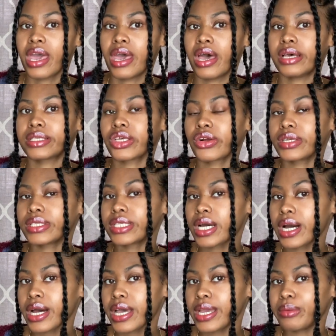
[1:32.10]
a certain
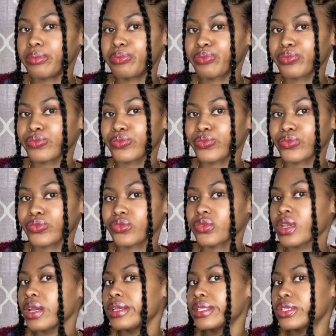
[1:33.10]
time
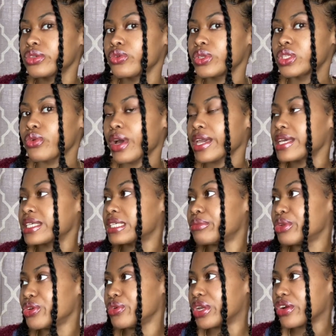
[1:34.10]
until I get some
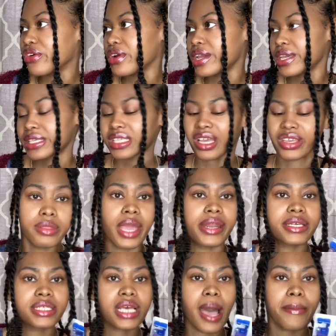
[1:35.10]
new earrings. Like, they
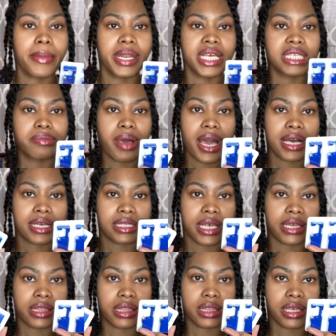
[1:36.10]
just come in these packs
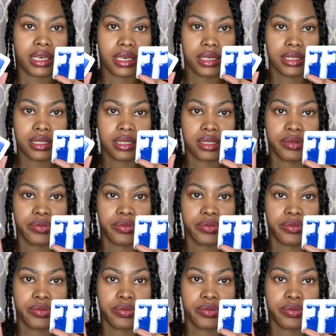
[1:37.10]
like this,